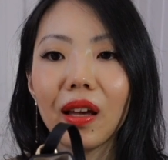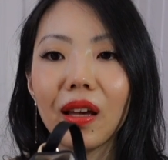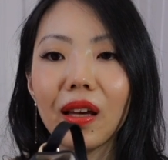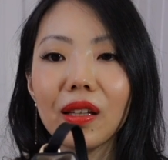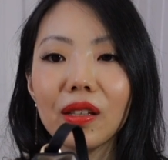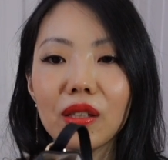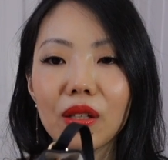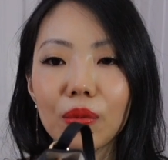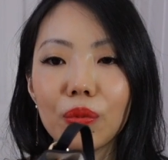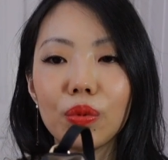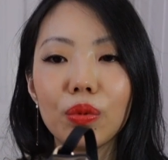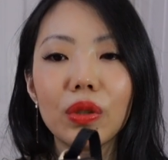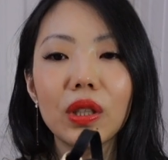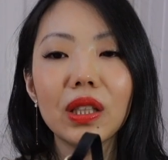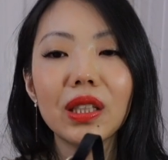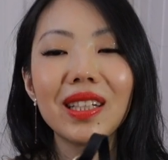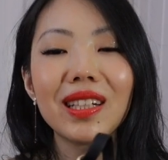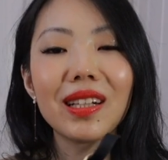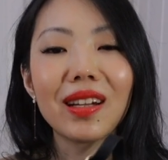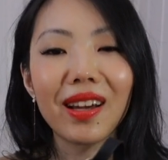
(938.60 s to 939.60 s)
it's a
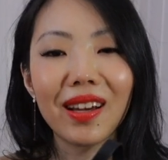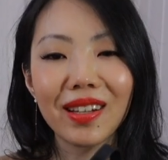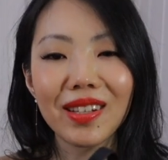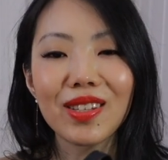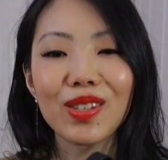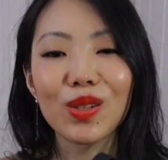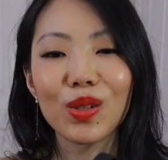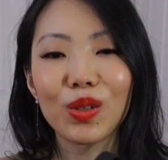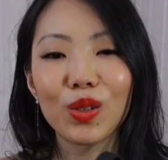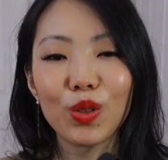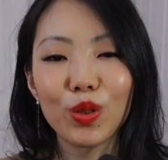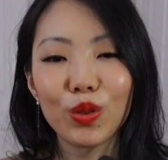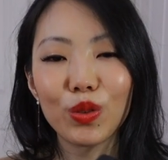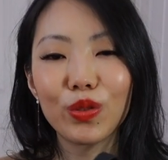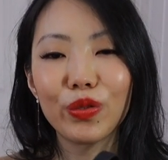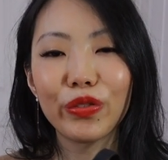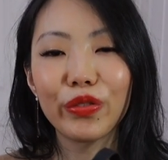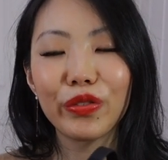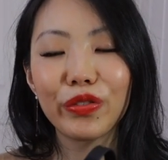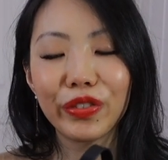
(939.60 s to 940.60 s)
really nice sort
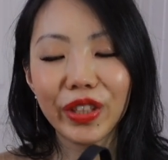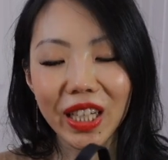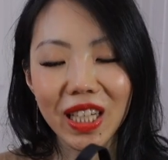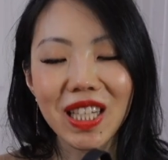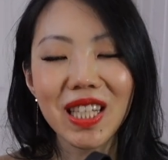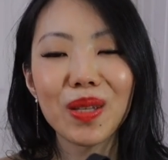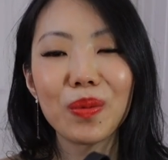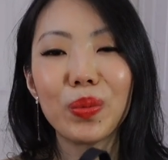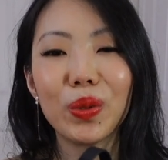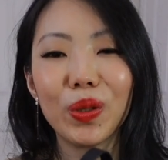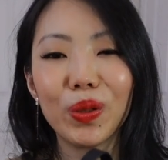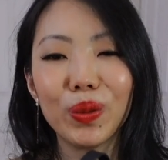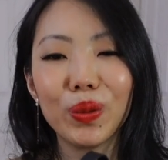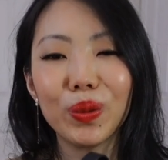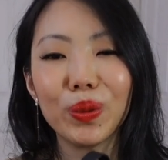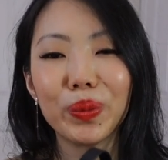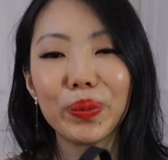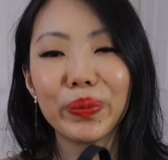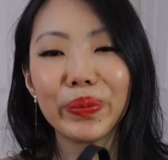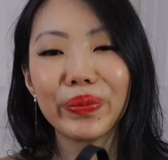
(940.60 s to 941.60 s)
of
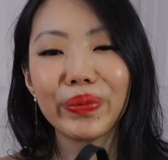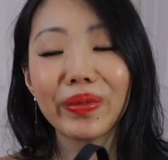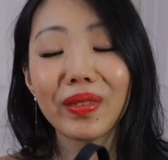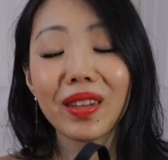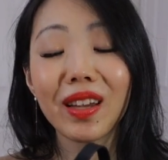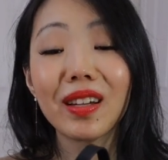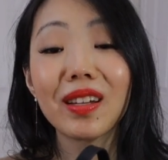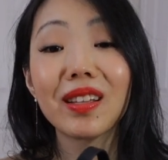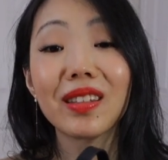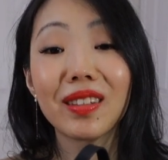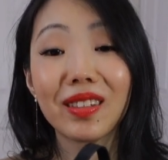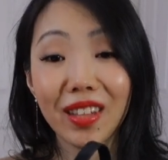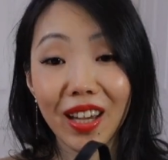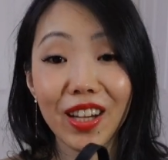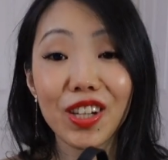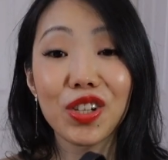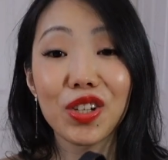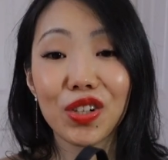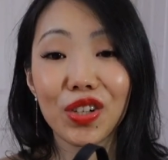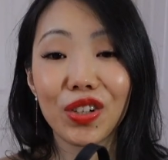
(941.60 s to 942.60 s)
flexible
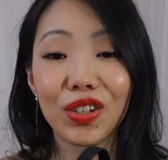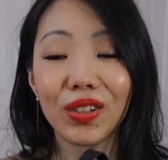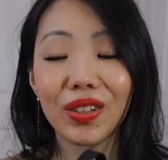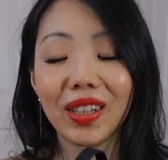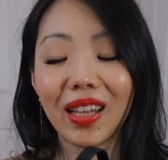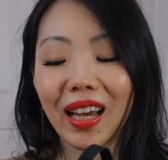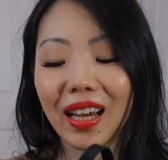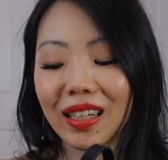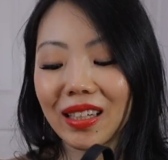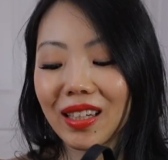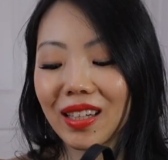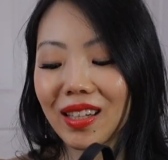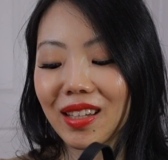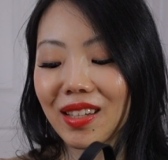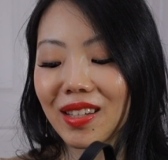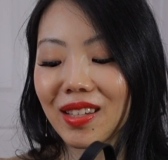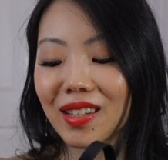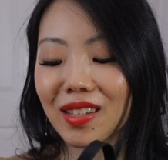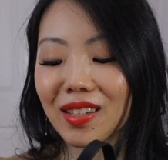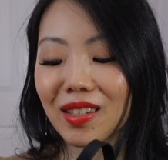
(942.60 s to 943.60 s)
texture that
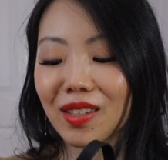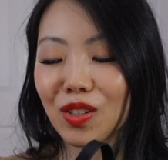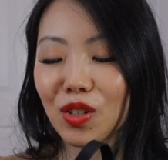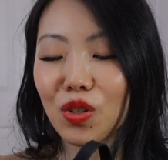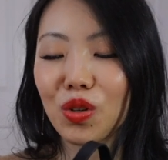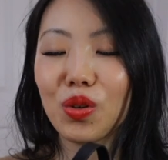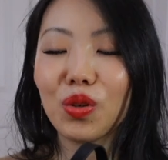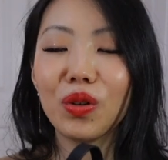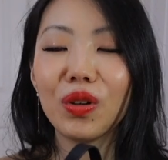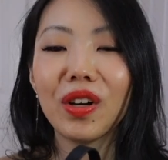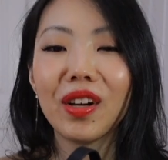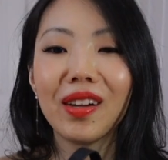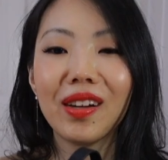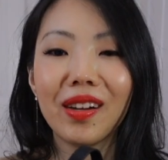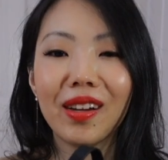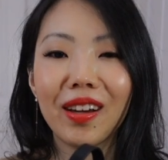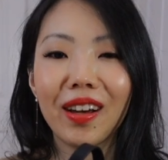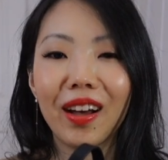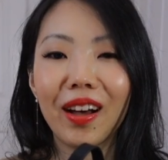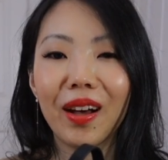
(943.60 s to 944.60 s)
is still
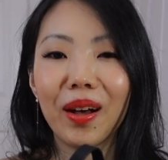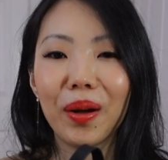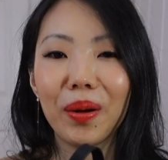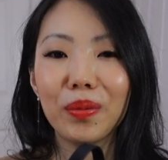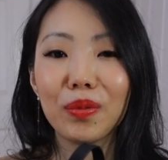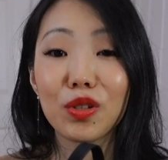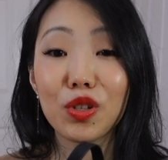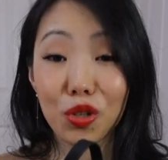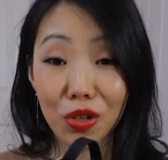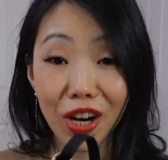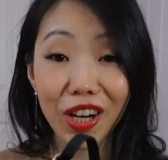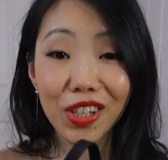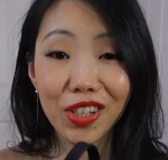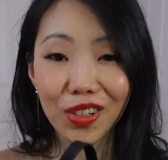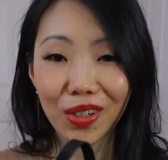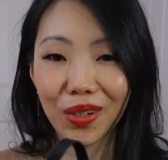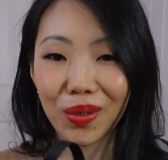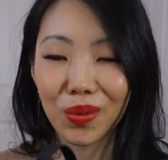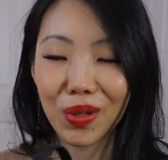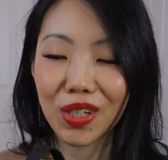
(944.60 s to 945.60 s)
um,
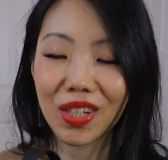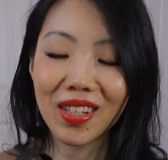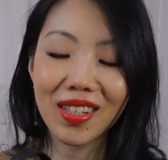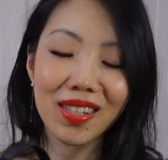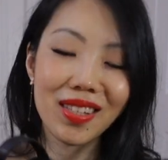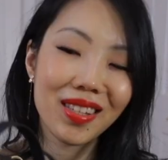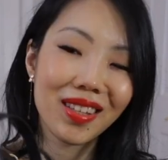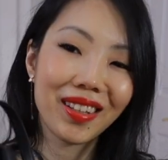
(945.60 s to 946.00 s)
structured, which is